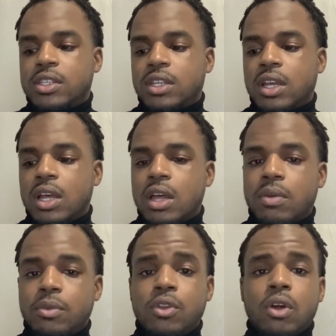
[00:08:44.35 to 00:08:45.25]

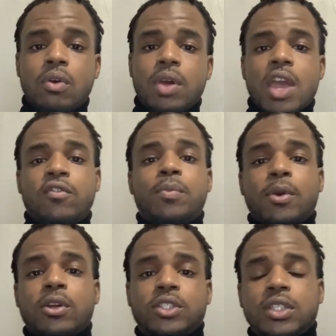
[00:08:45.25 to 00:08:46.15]
every
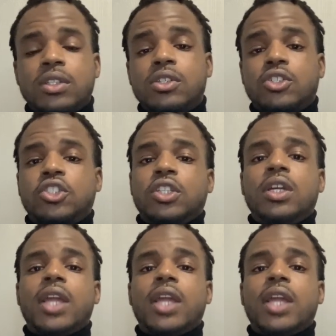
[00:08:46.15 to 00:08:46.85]
person should